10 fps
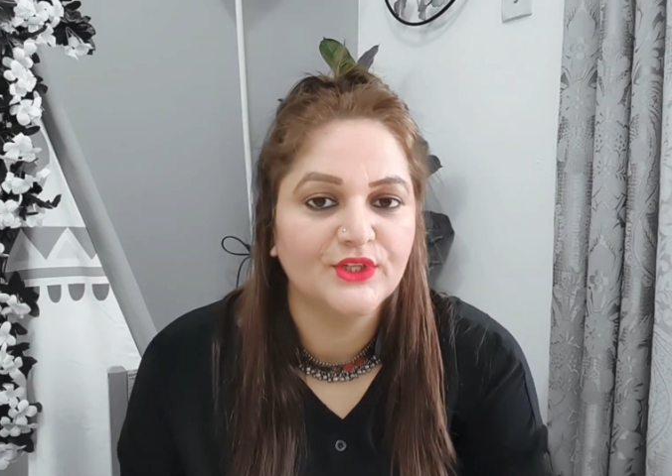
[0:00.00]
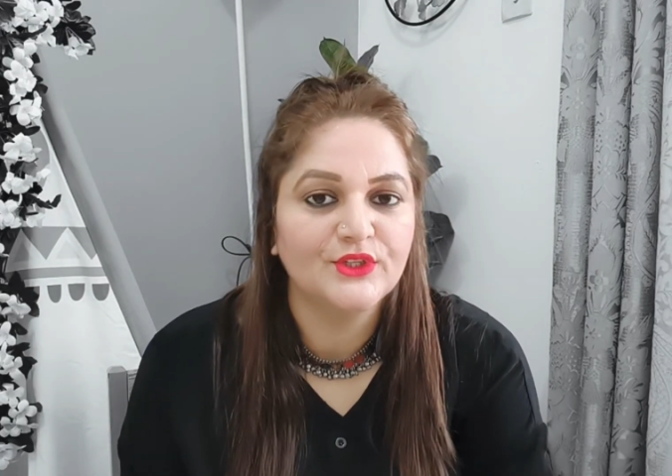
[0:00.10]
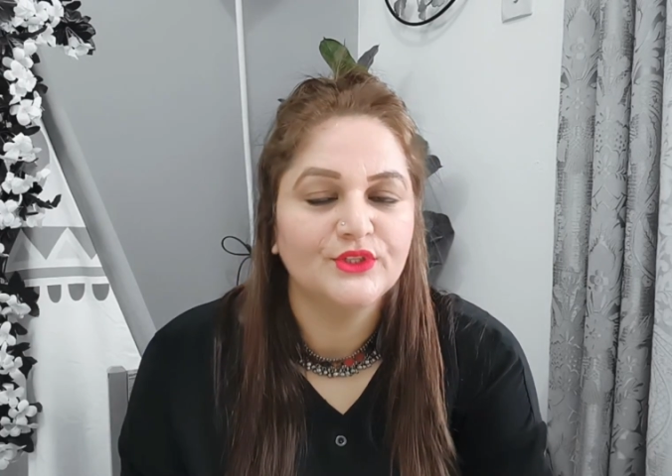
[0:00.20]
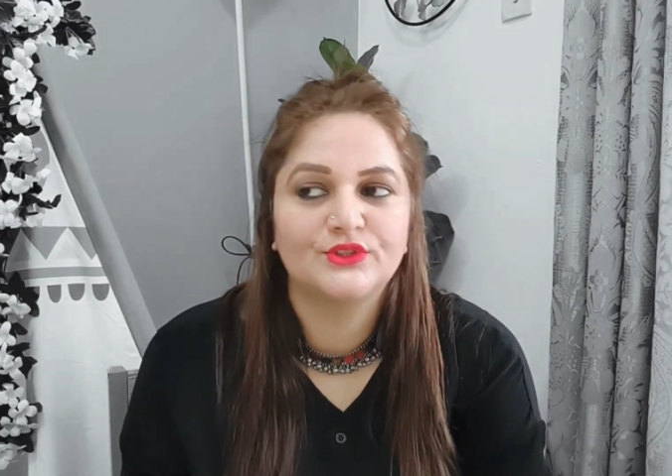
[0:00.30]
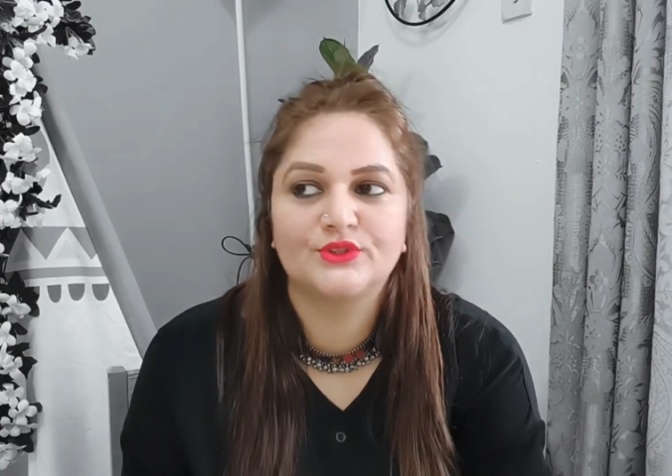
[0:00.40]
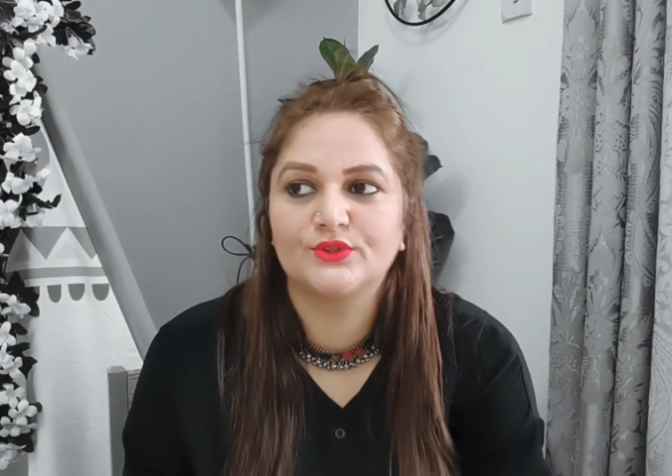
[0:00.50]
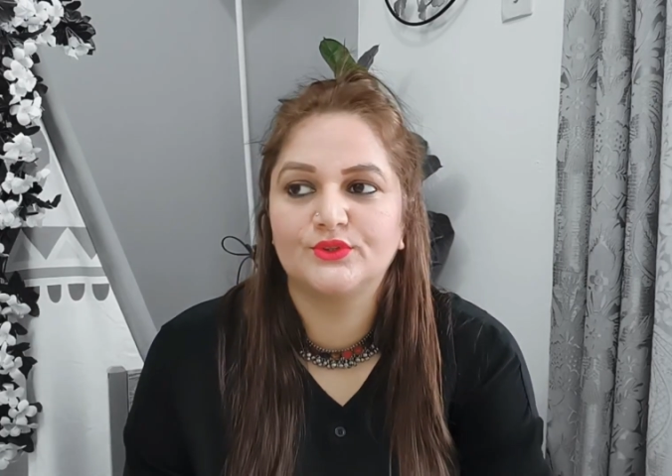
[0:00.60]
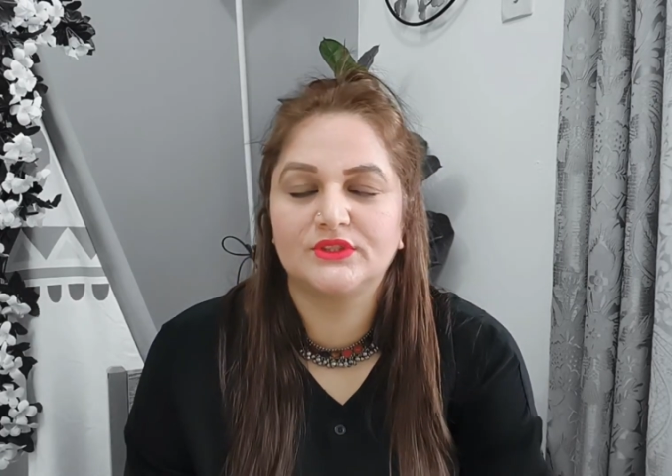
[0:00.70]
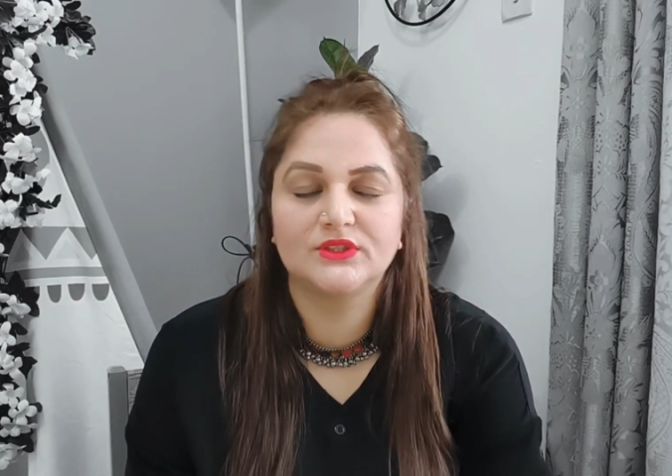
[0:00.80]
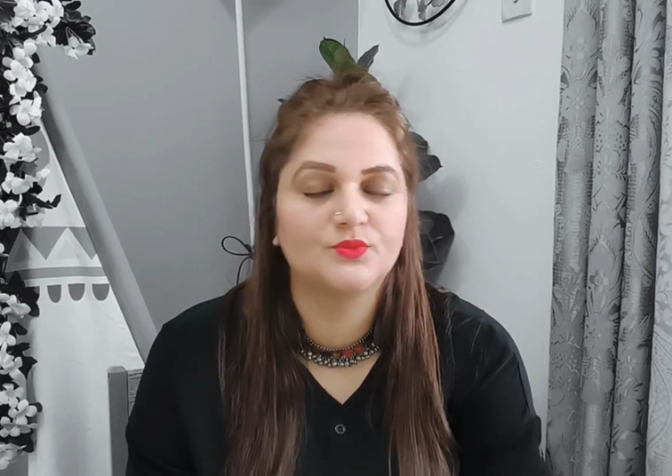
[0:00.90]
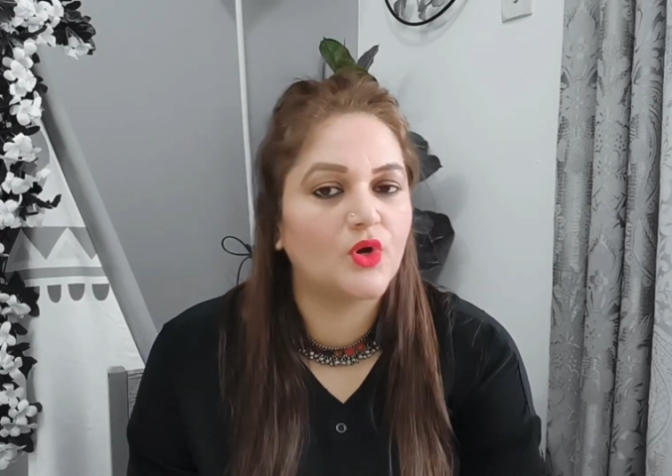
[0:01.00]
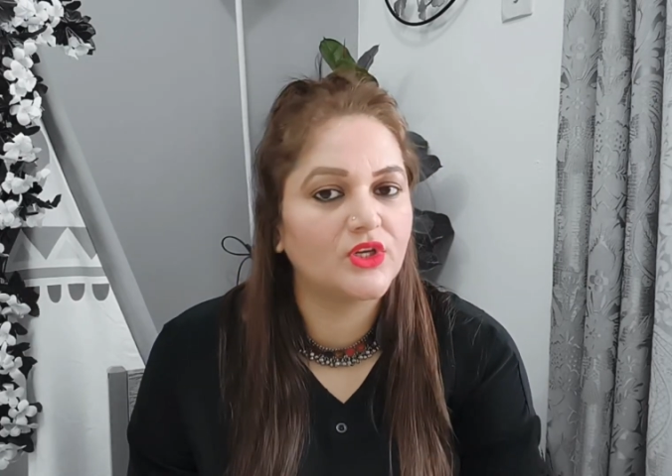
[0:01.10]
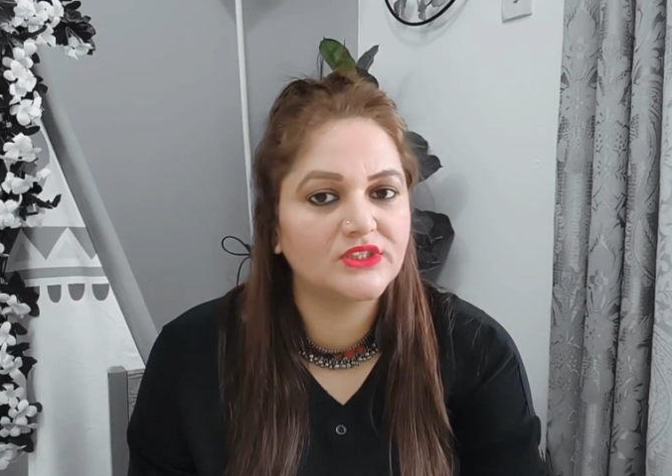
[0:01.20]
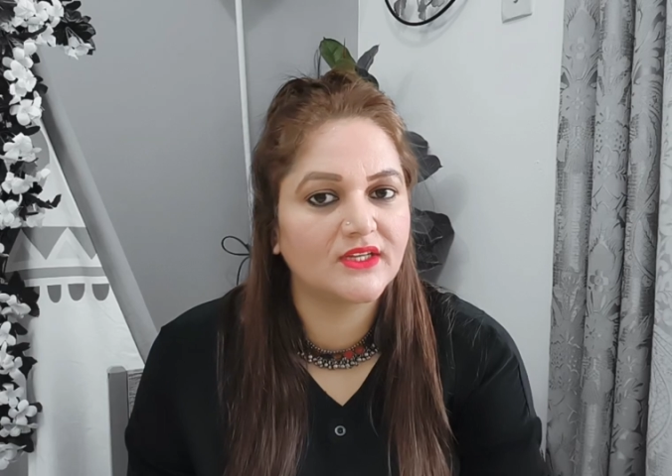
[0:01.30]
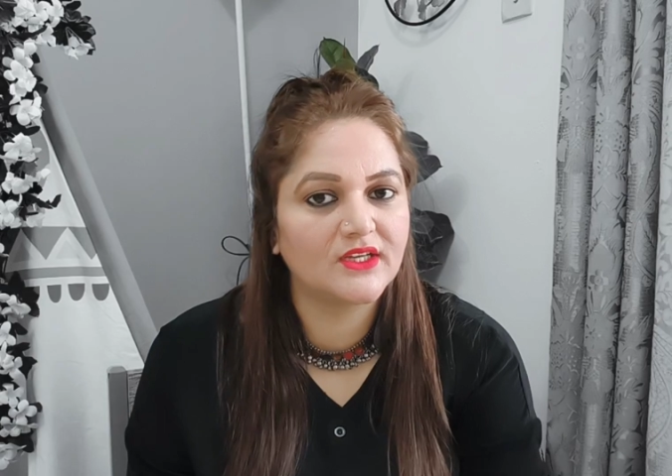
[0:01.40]
So just
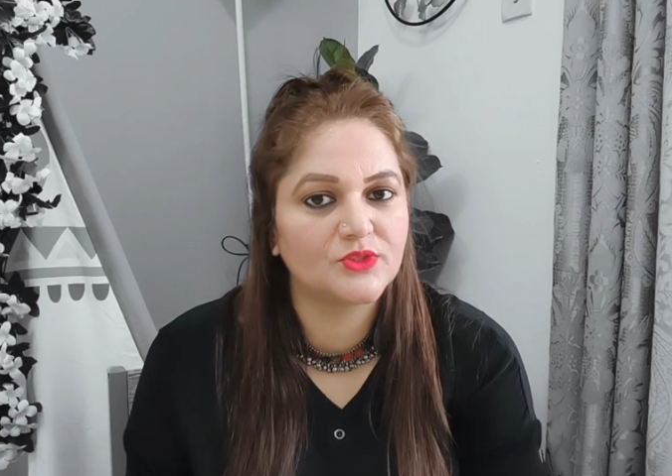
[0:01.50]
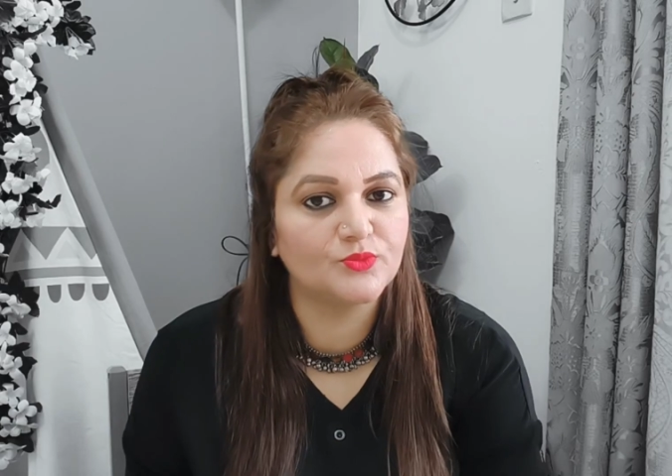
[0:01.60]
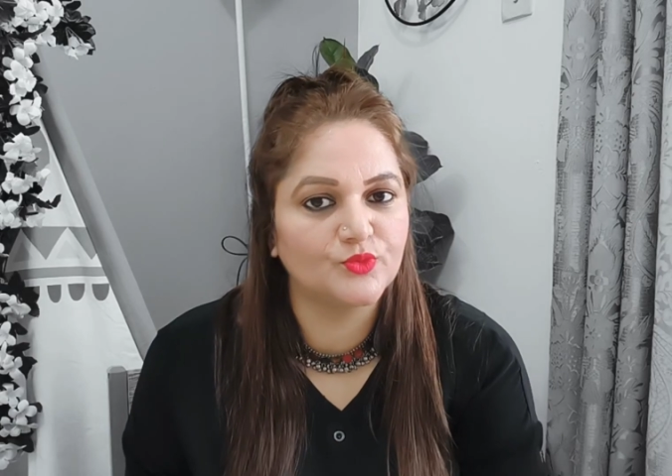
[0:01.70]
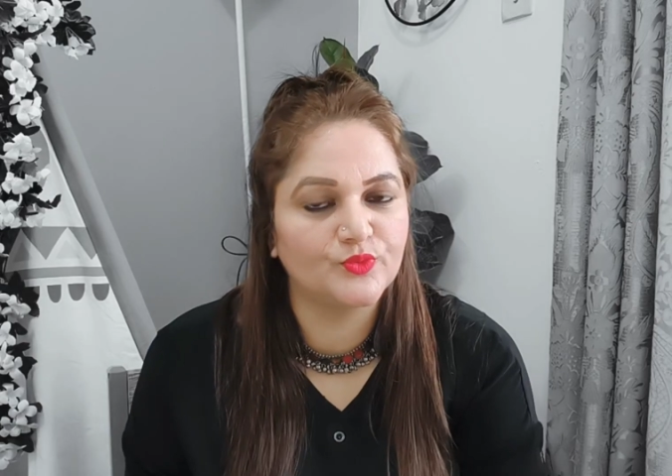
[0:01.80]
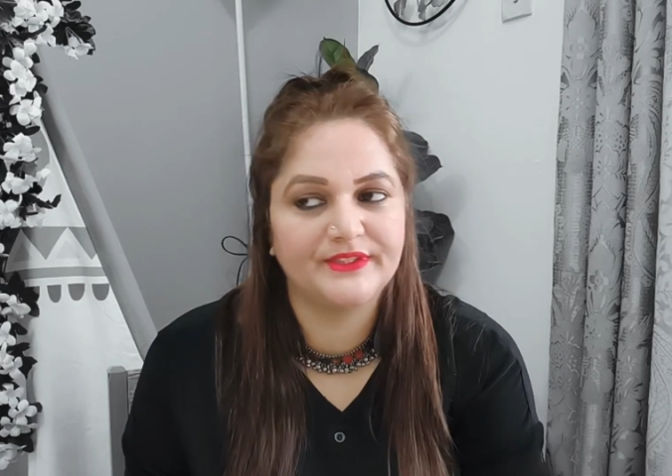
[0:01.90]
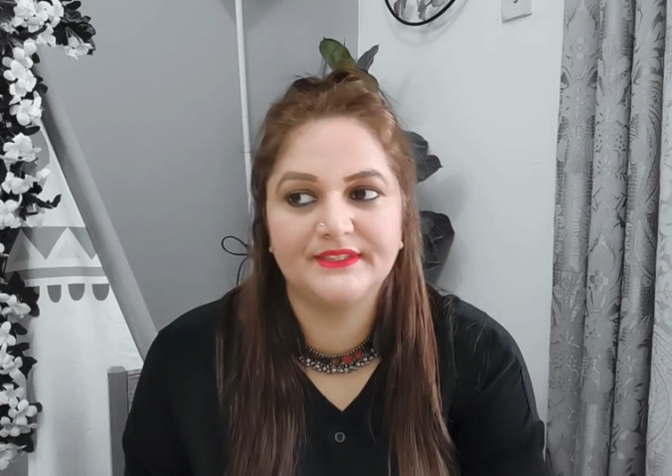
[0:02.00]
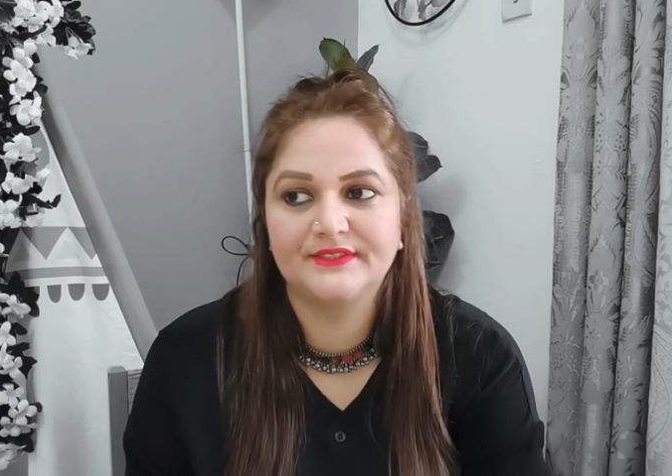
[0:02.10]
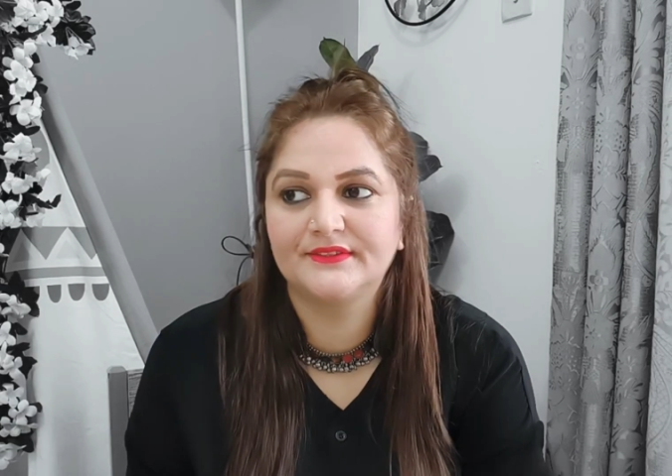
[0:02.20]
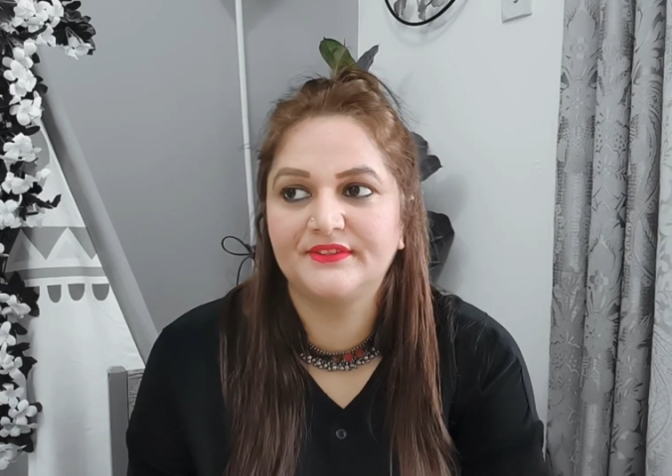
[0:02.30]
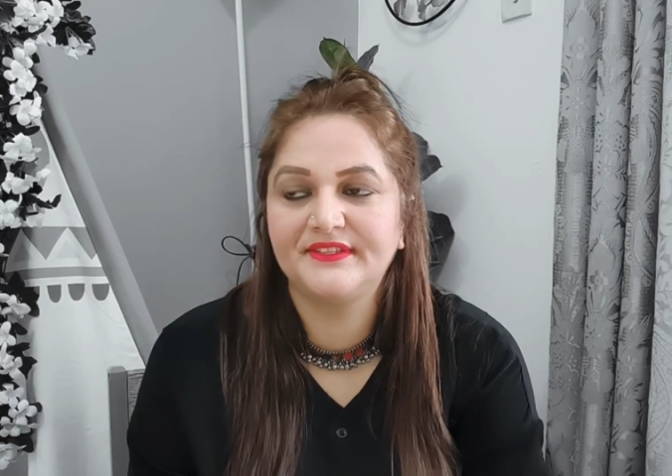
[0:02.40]
watch English movies.